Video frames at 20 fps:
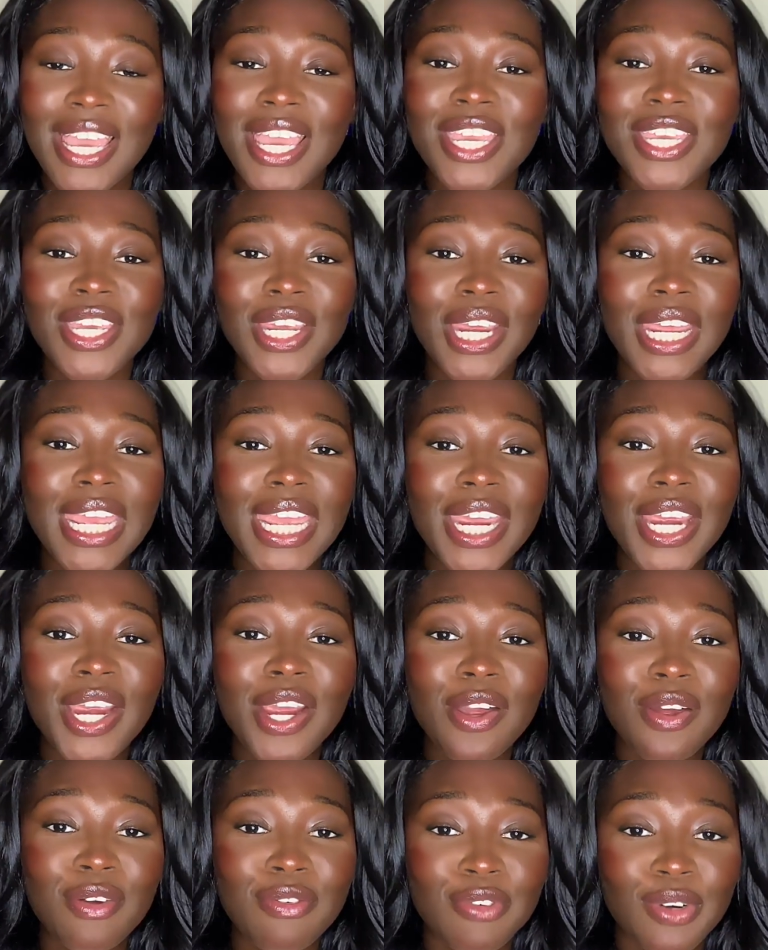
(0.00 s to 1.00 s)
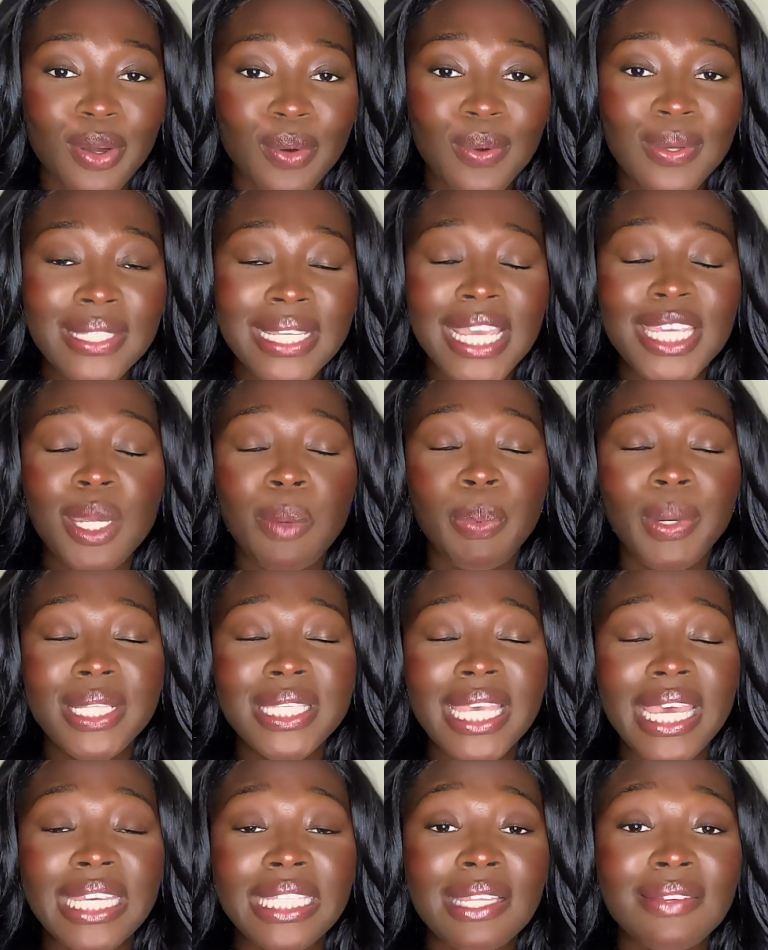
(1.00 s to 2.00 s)
Your hair grows, and your
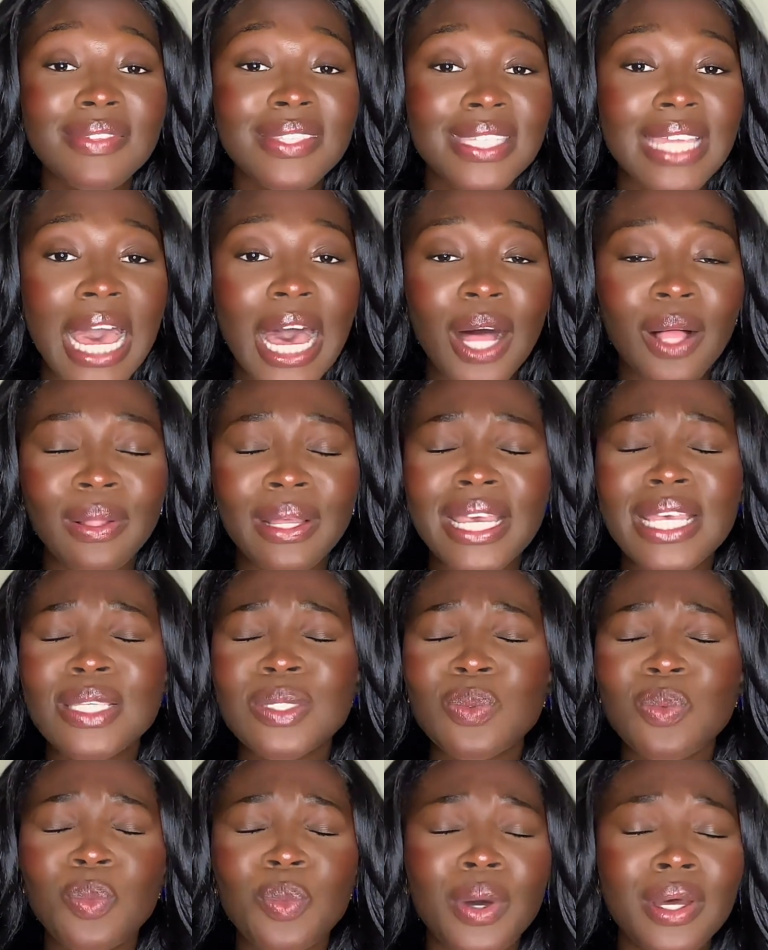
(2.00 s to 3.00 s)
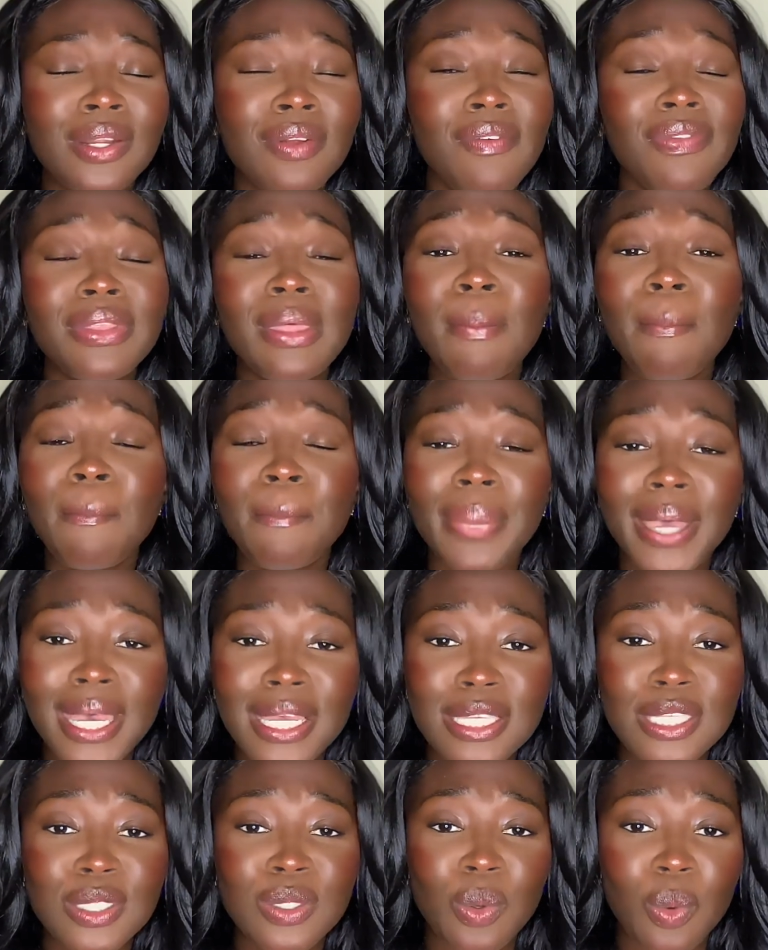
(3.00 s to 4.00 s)
protective style is one of the
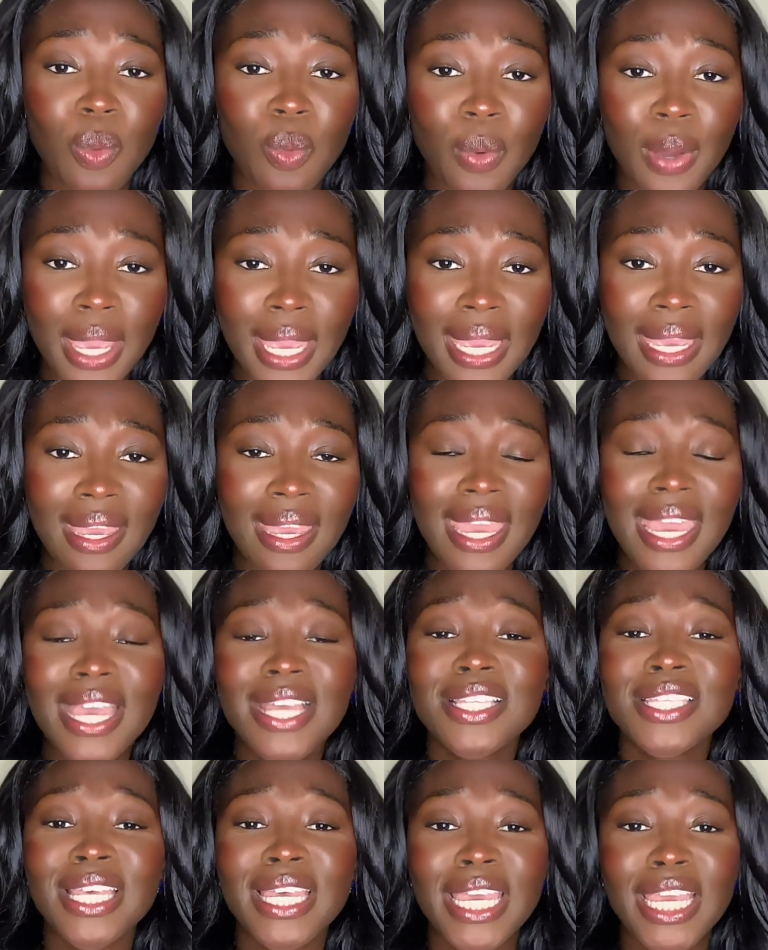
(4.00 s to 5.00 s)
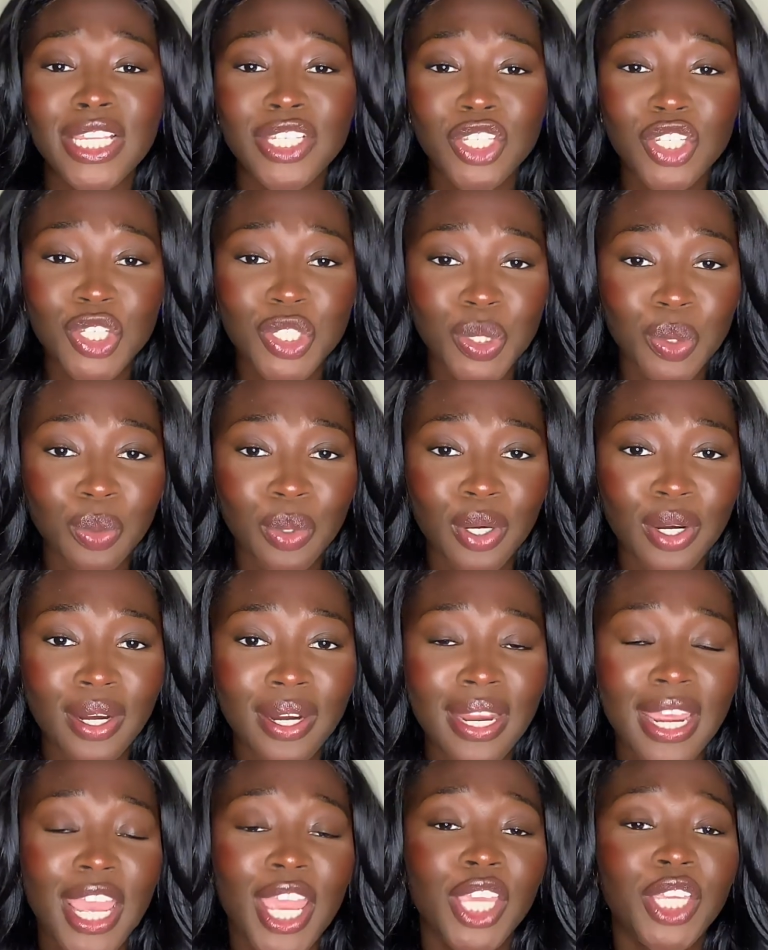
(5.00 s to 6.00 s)
best way to
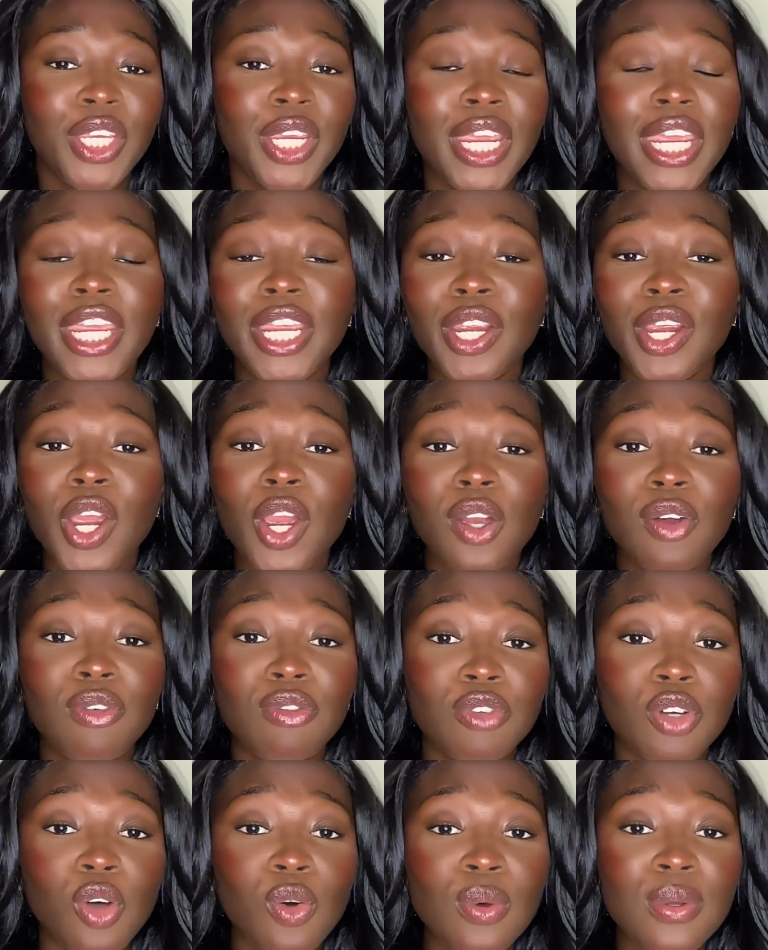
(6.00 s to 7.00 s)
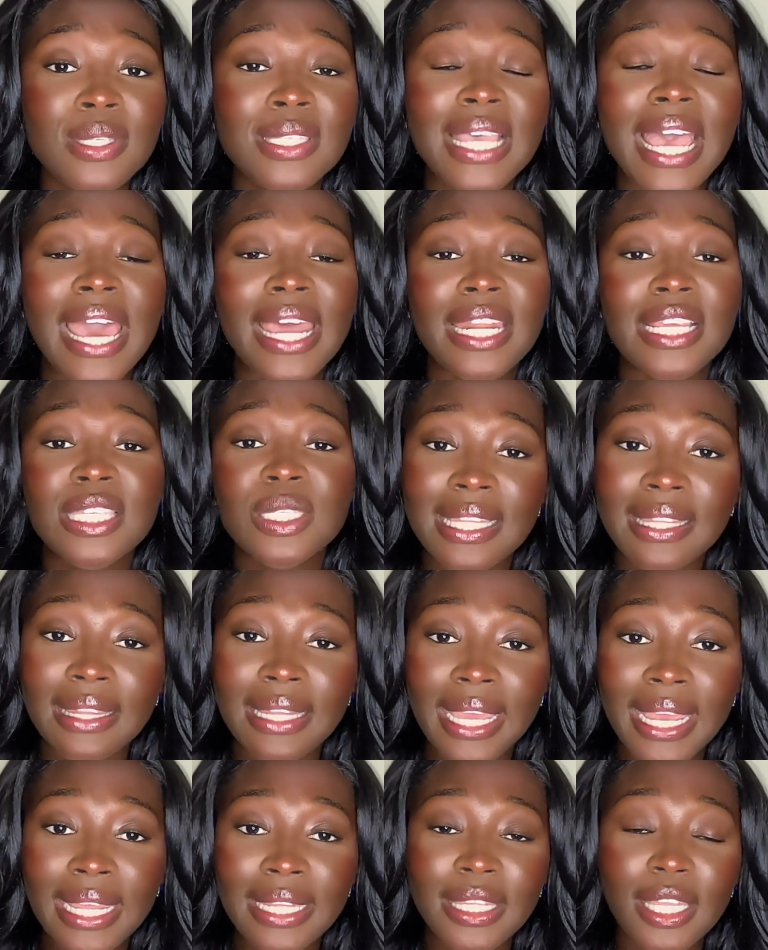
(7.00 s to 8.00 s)
ensure your hair grows at its
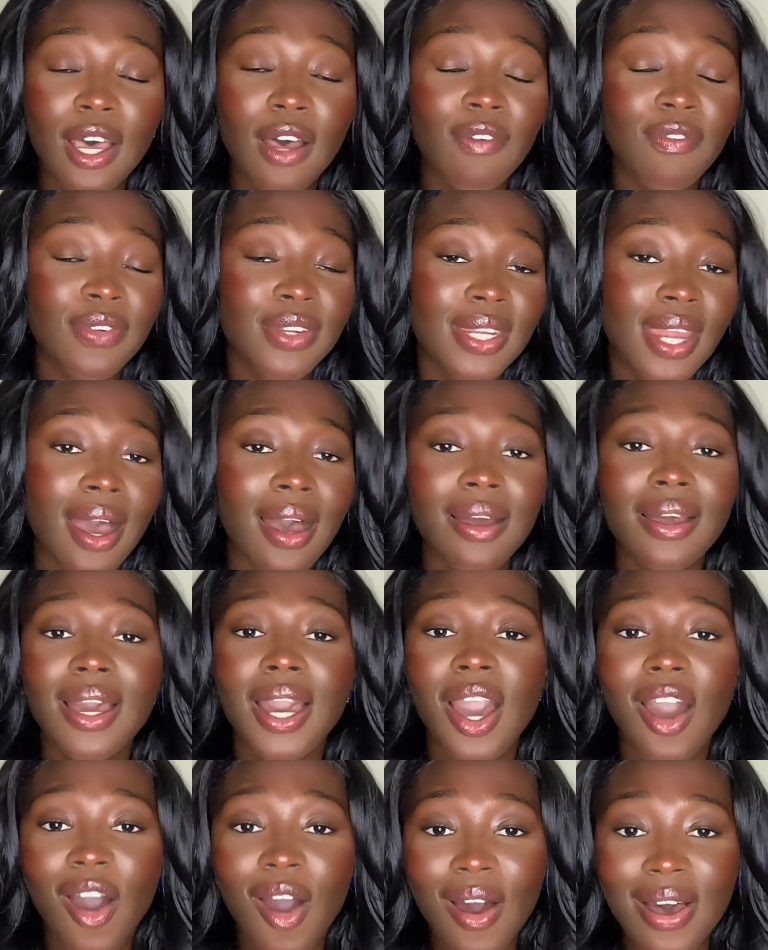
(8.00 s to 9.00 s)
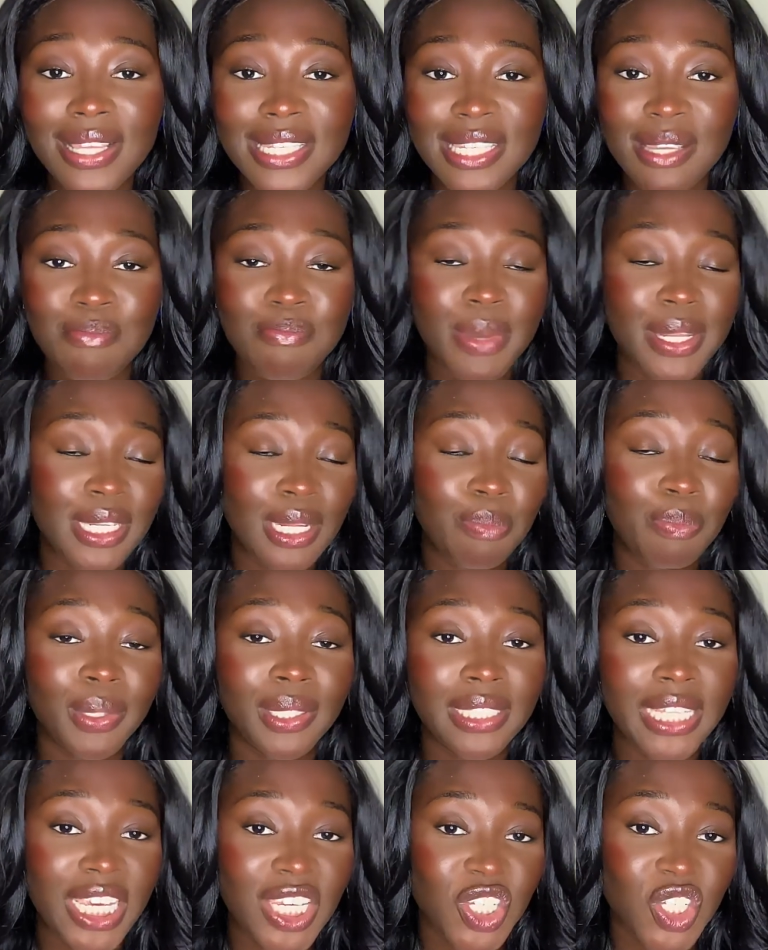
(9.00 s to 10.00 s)
length of not causing
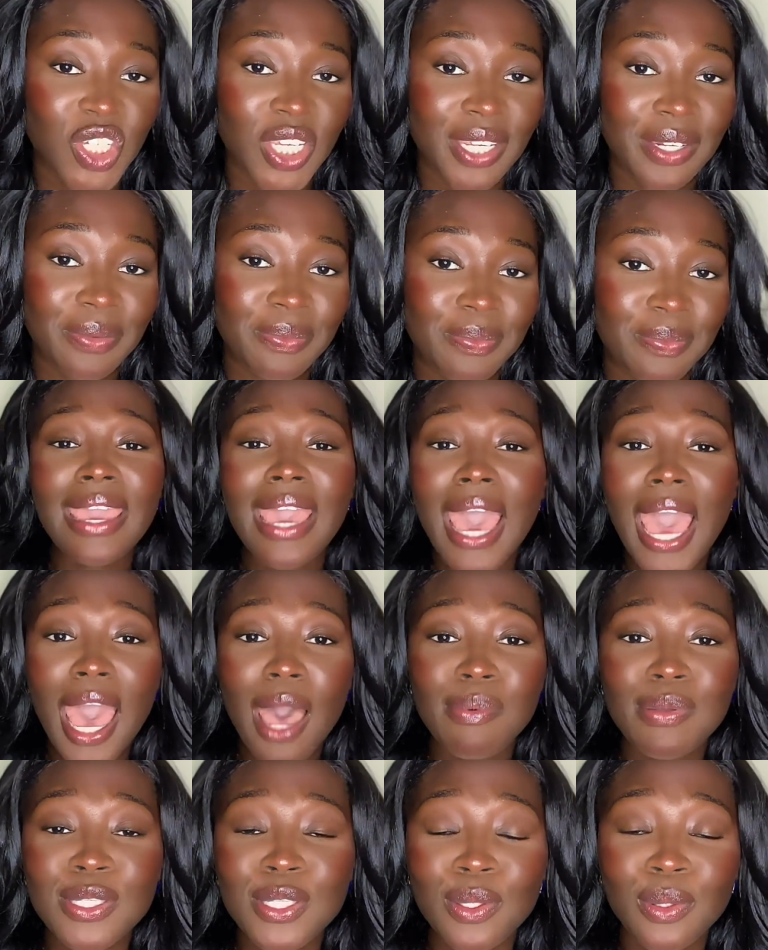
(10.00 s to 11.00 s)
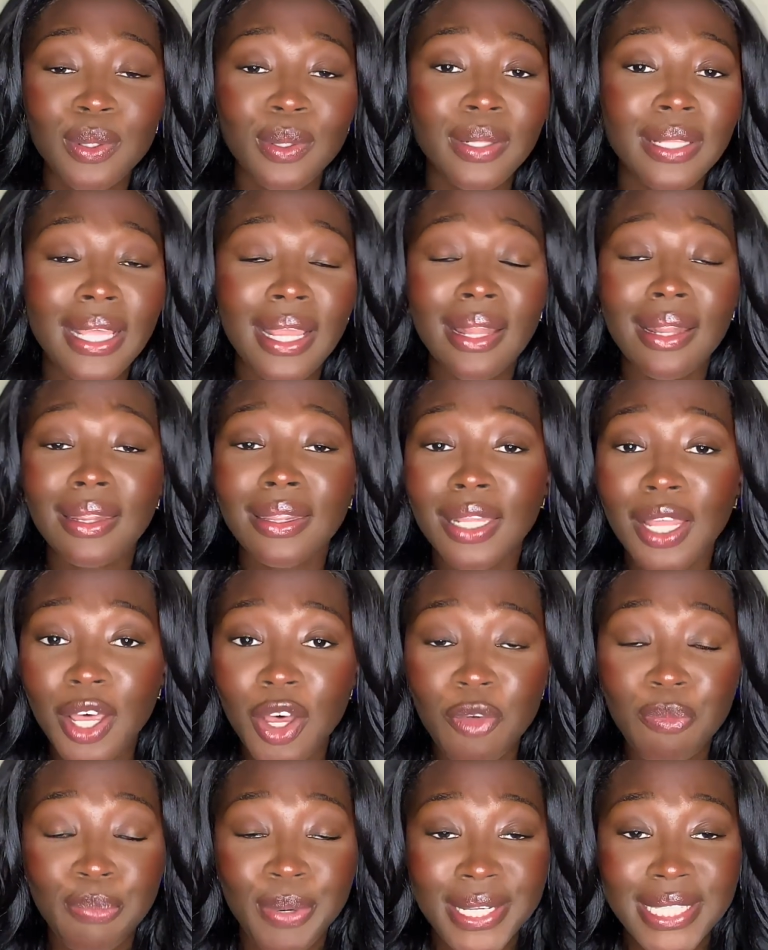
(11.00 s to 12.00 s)
manipulation. I absolutely
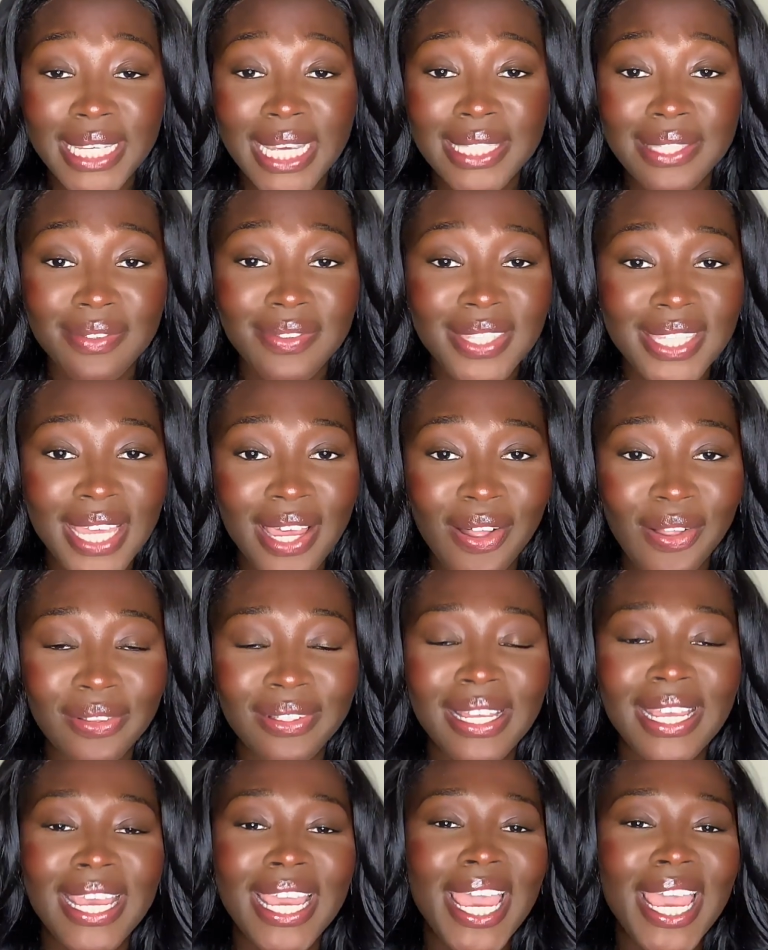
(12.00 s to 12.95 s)
love protective style.